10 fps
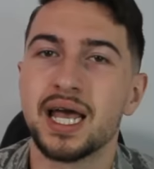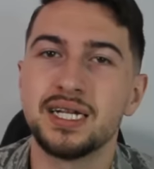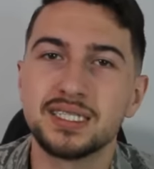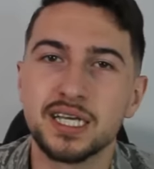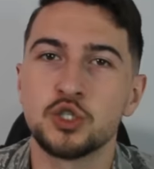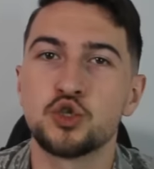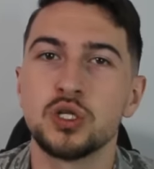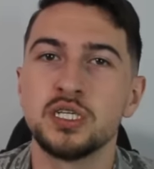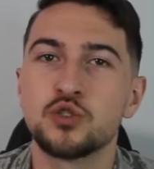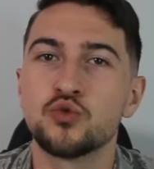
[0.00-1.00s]
and
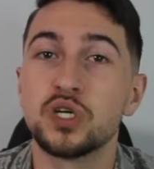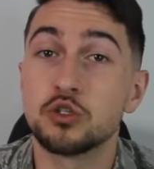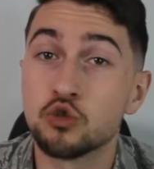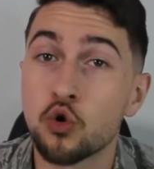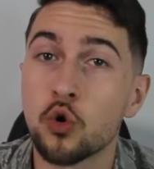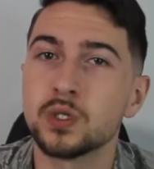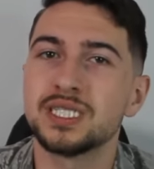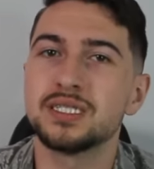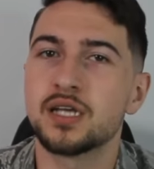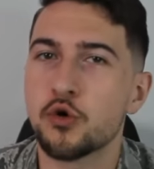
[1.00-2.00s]
essentially to restore
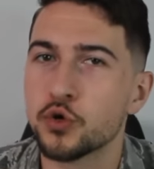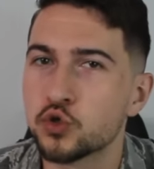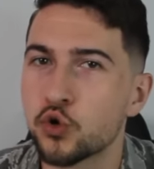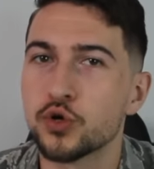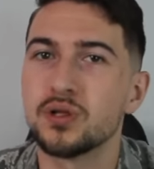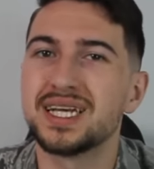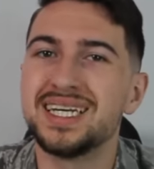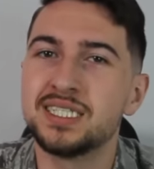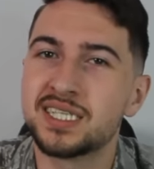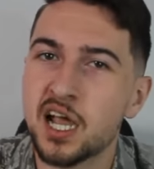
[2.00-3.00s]
the territorial
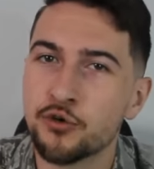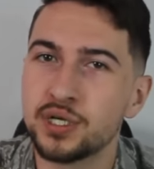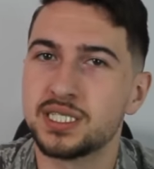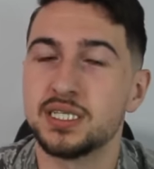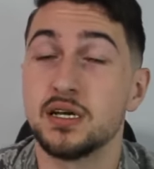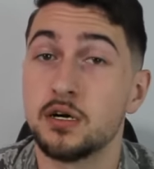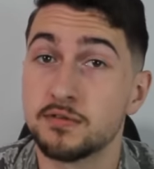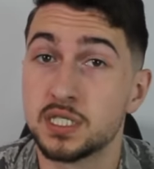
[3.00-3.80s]
integrity of